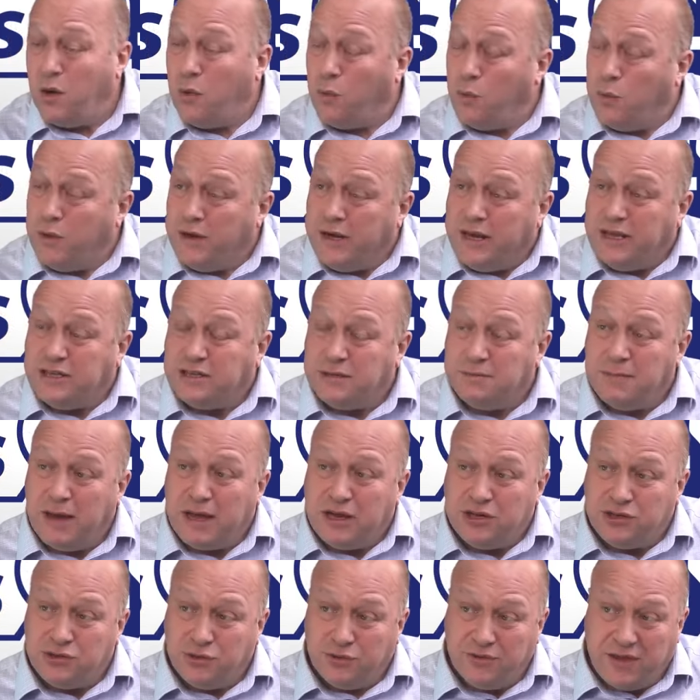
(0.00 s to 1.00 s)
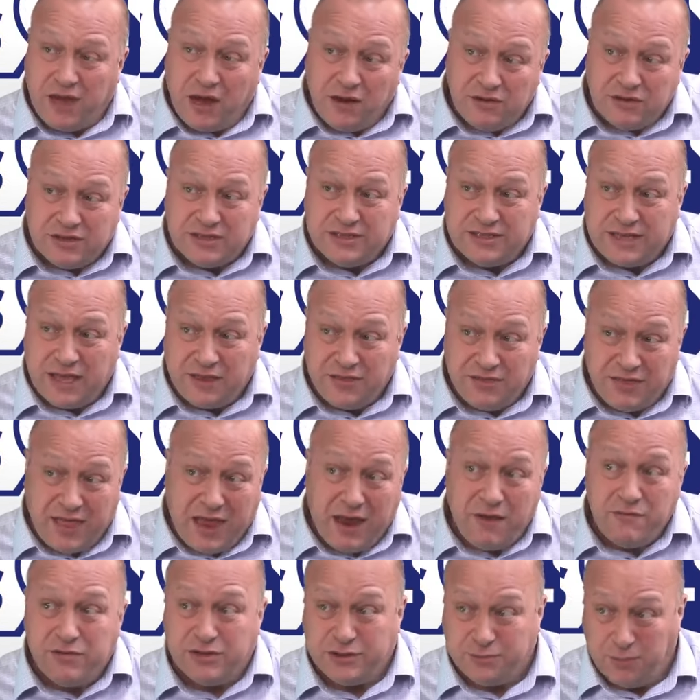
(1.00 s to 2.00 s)
We need to make sure they understand
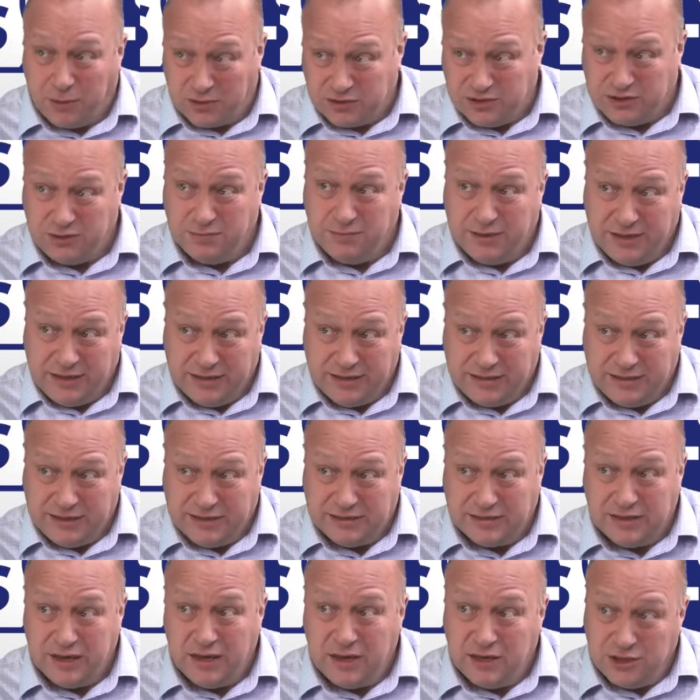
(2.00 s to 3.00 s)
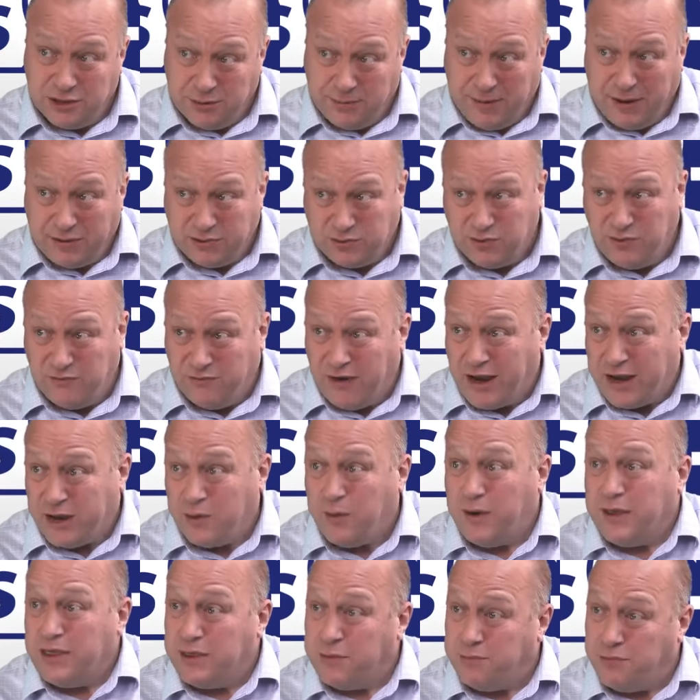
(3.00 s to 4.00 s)
their responsibilities to be able to
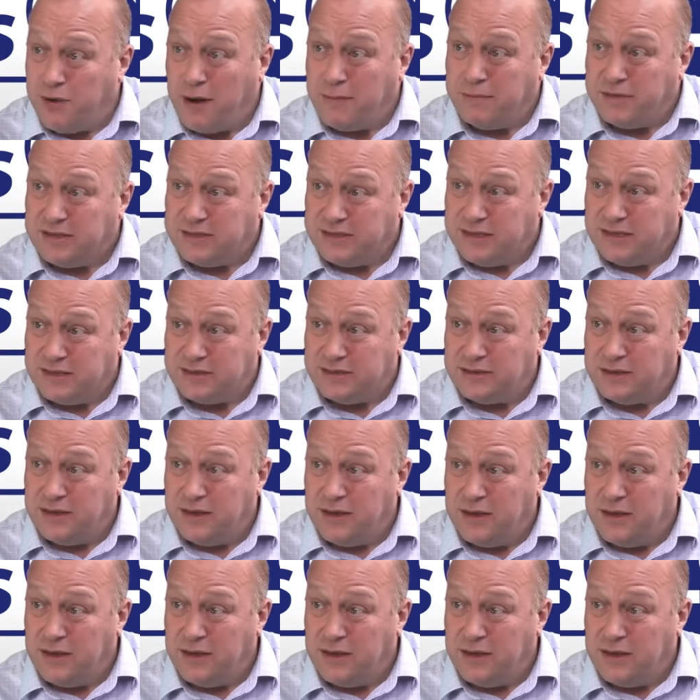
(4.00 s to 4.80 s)
evacuate the premises.